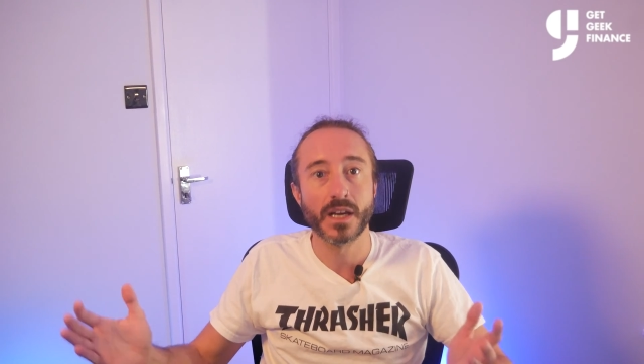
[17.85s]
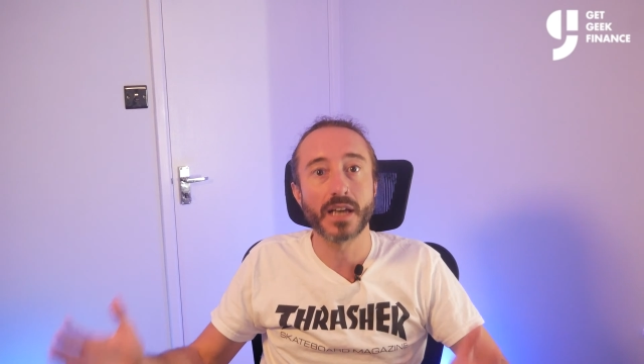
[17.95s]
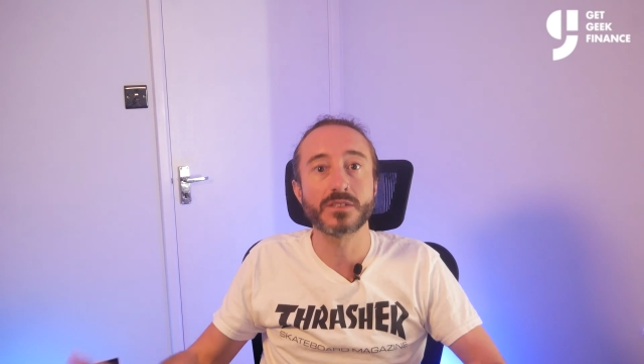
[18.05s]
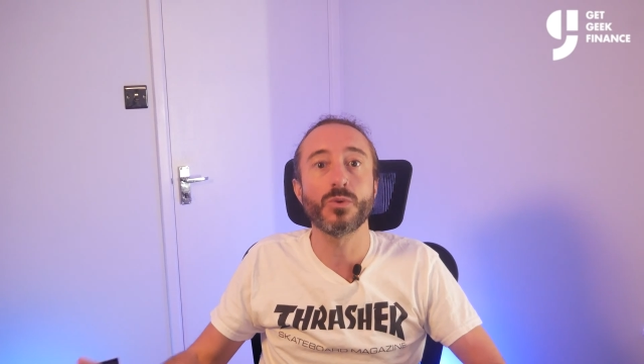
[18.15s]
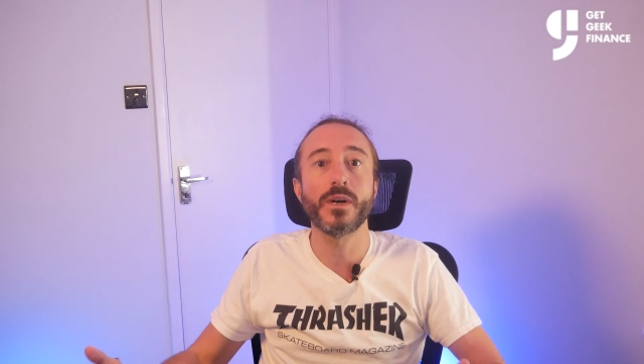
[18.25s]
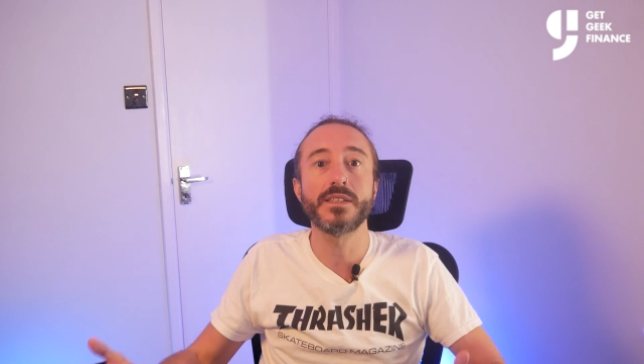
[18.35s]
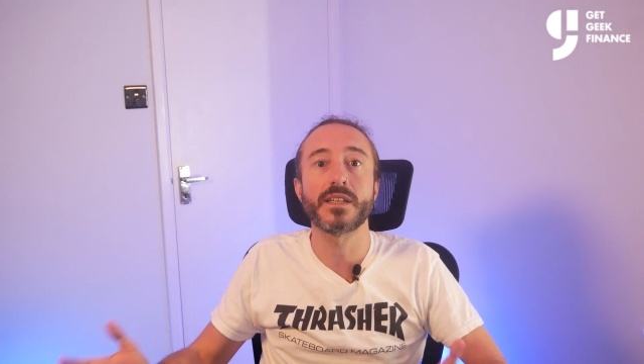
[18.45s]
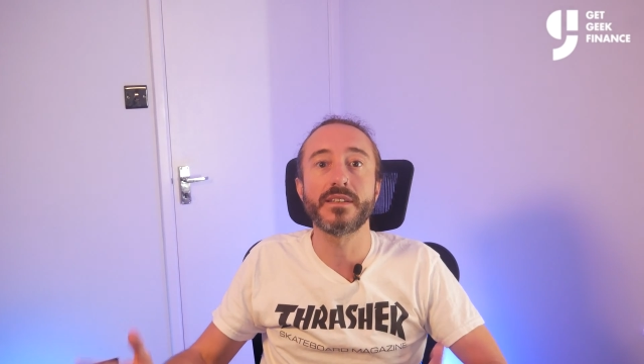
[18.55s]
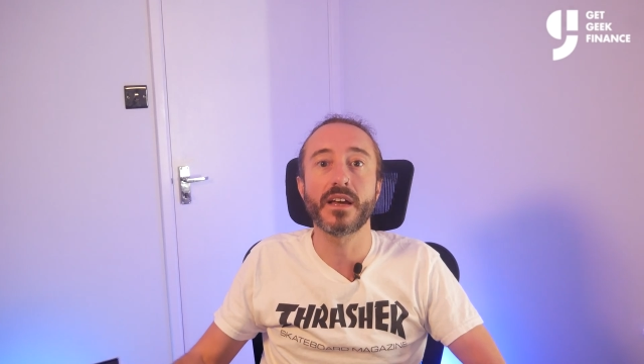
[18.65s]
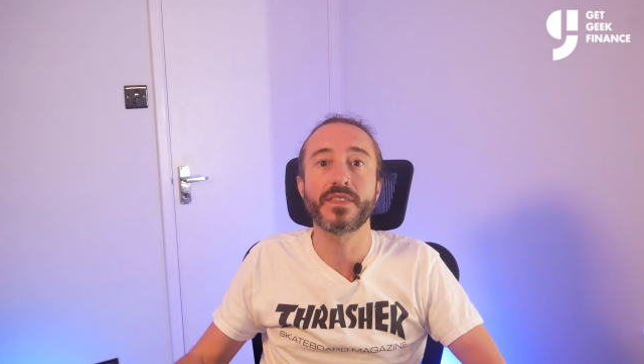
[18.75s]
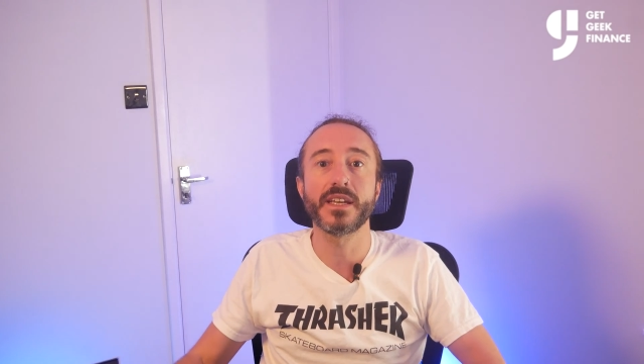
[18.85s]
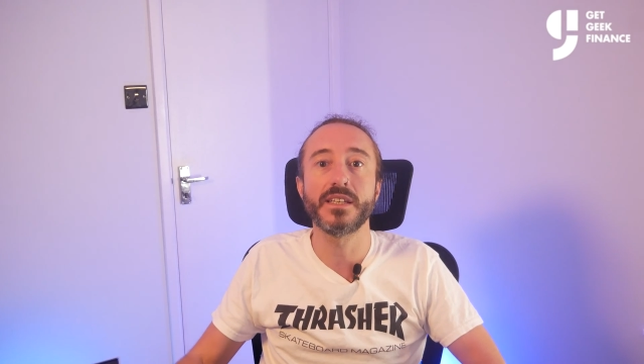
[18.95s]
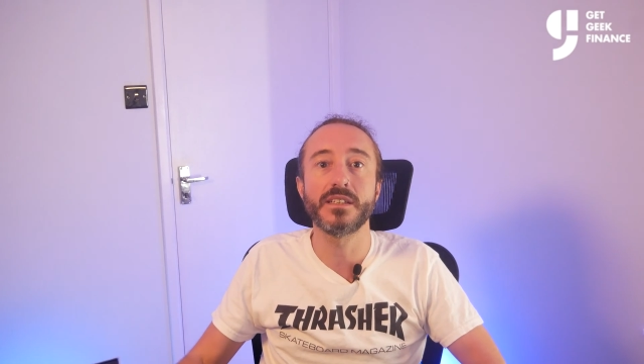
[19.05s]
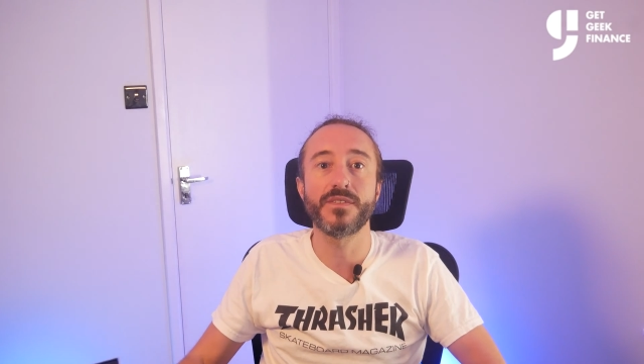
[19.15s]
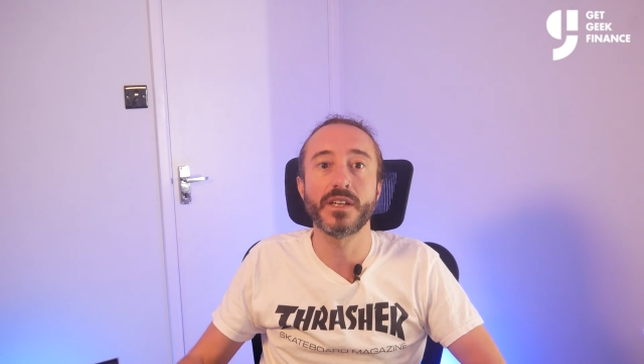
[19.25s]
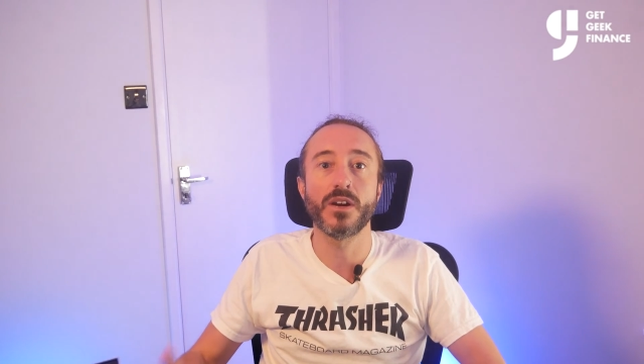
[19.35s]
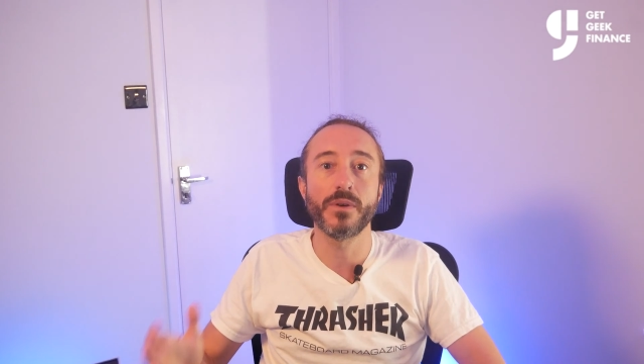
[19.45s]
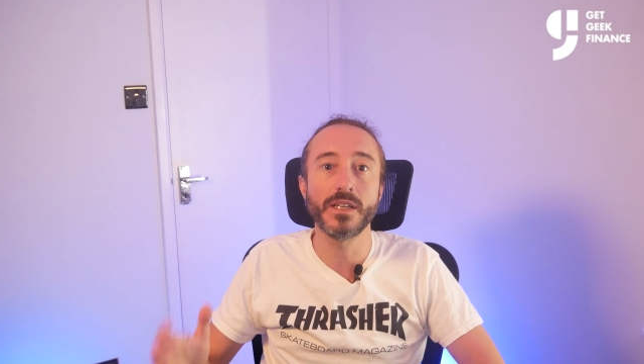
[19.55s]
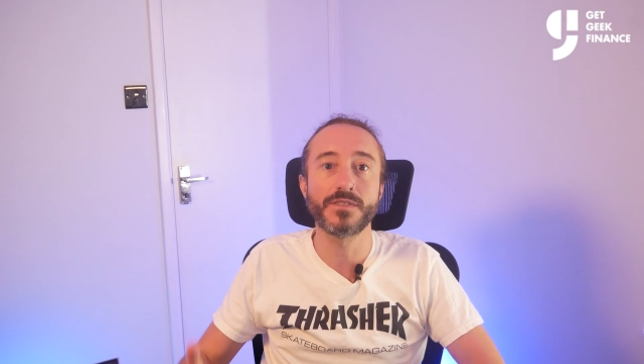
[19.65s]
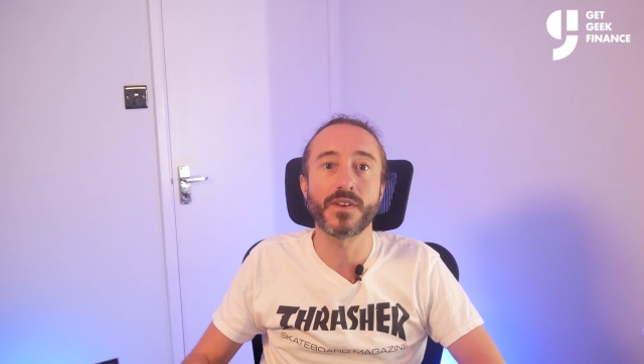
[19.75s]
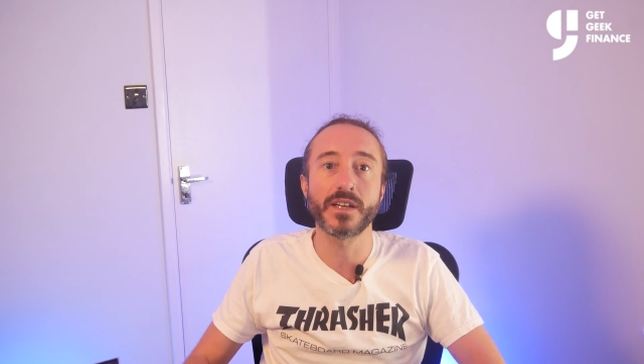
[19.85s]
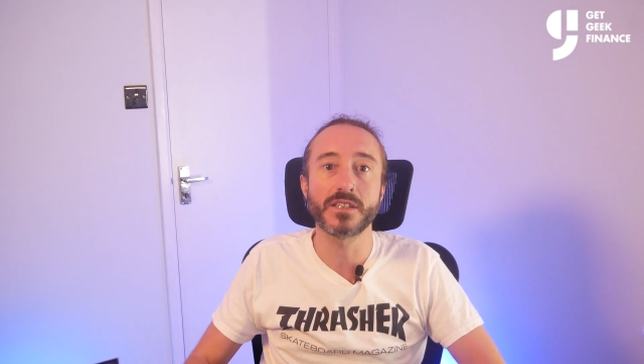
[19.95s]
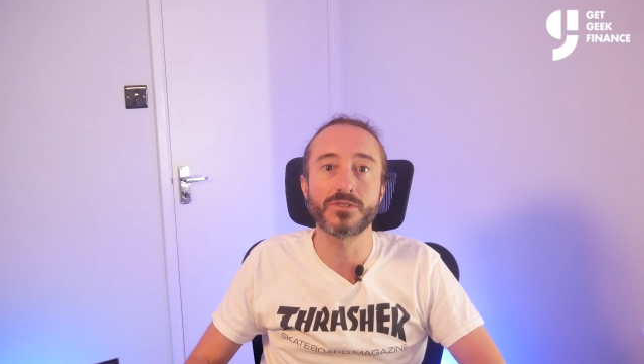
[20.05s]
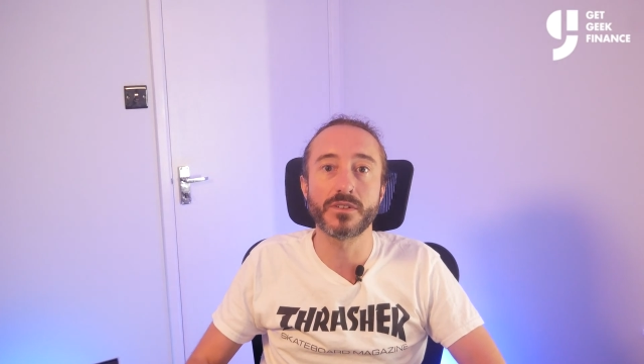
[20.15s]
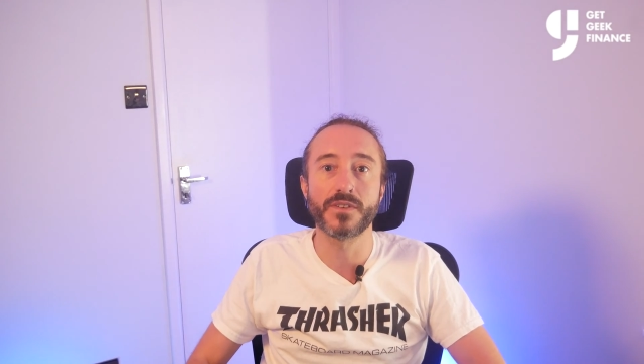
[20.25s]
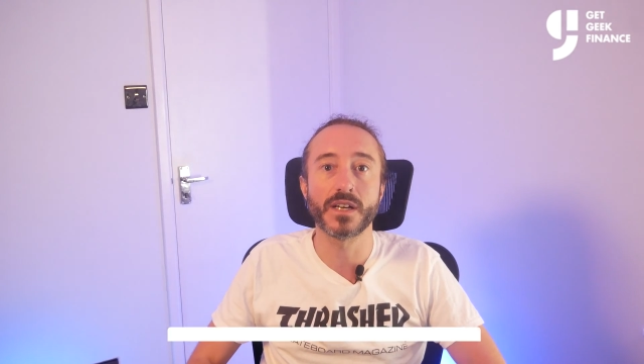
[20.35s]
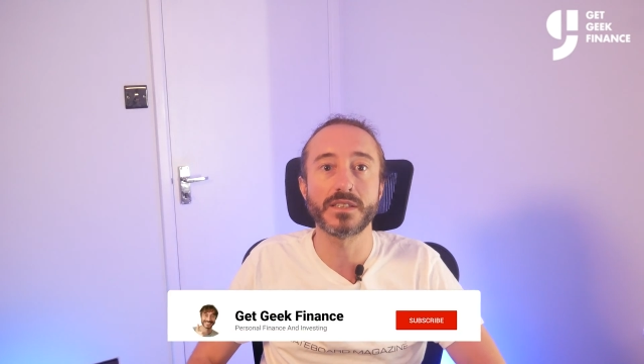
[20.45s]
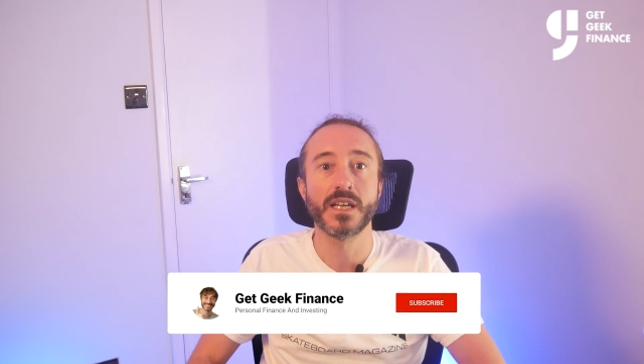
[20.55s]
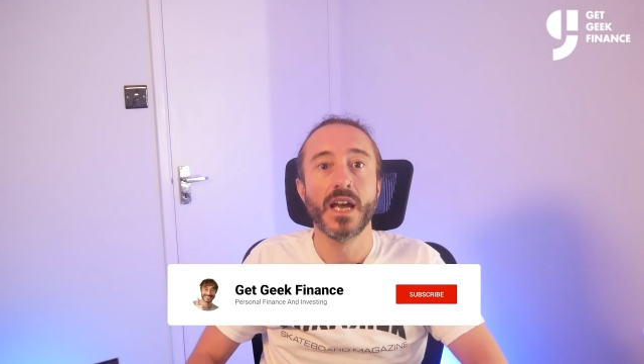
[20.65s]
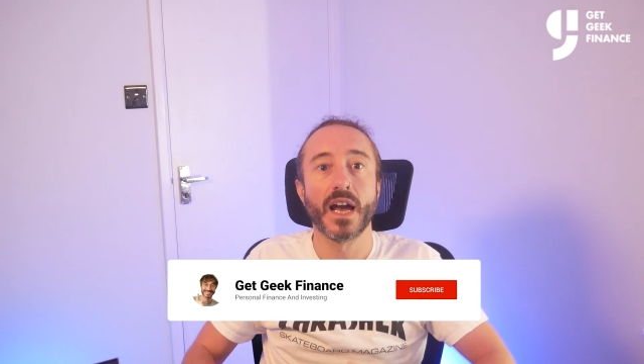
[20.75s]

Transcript: As always, nothing in this video is financial advice,